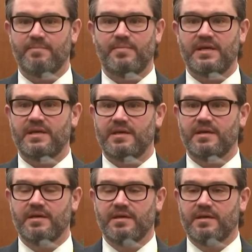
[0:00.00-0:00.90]

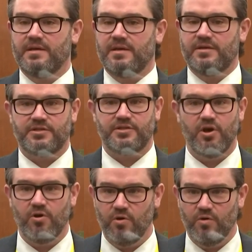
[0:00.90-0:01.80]
be
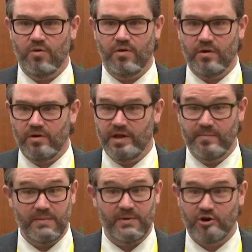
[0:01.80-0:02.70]
so, it
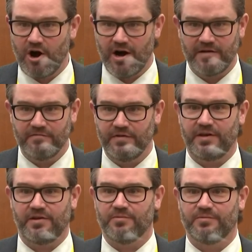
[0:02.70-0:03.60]
may be caught on
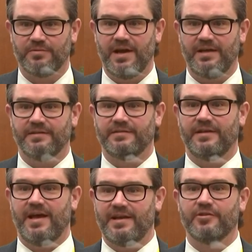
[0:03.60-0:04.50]
video, right?
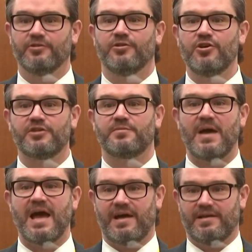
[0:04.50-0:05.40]
And it yes. looks
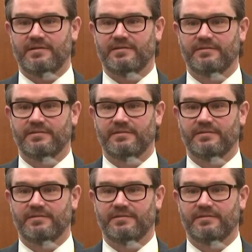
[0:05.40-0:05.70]
bad,